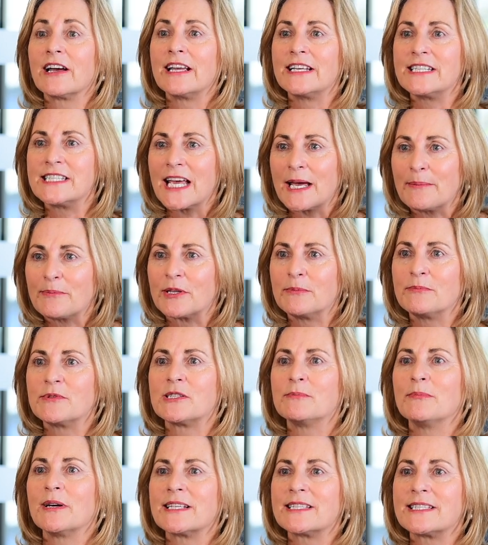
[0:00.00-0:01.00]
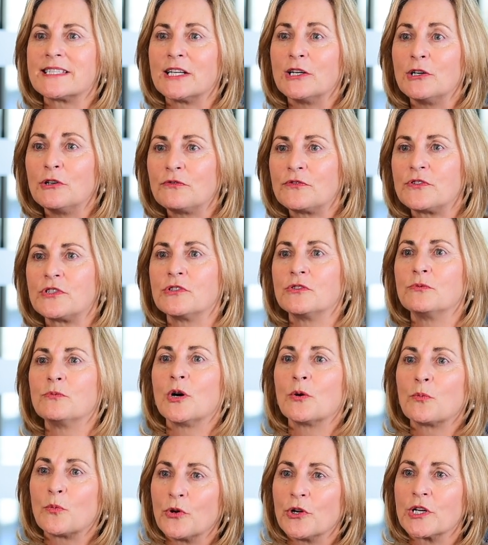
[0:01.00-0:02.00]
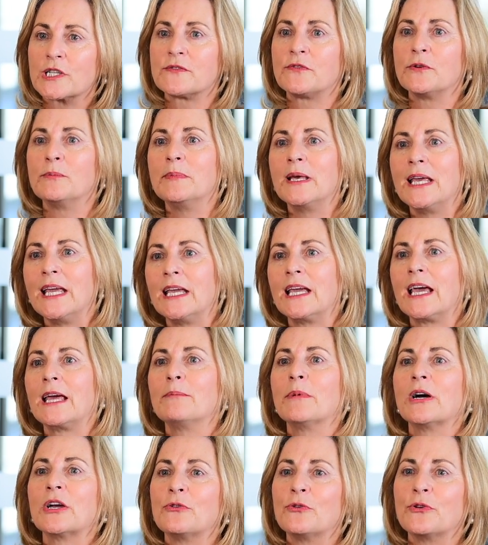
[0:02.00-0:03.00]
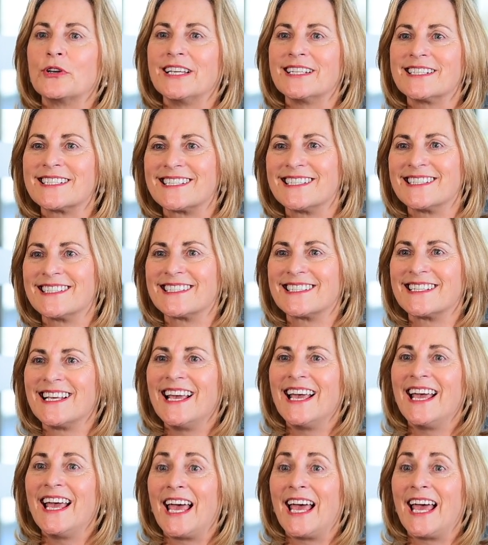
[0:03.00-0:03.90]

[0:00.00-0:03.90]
I adapt them to myself, to what works for me and my audiences.